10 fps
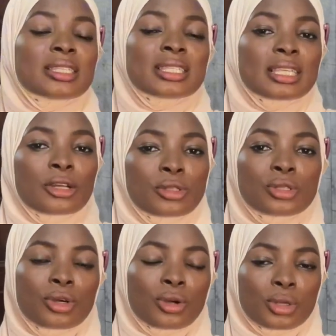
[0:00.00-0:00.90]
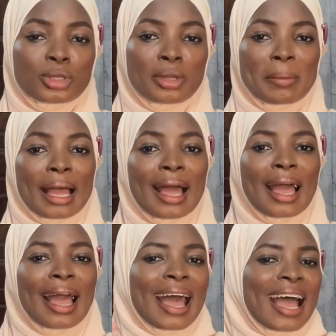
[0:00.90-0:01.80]
sell to your customer,
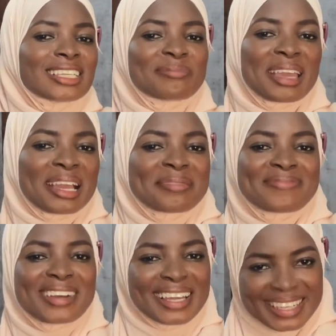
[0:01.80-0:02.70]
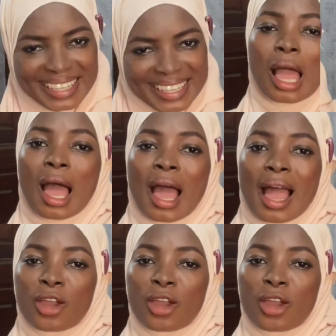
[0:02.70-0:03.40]
and you make money.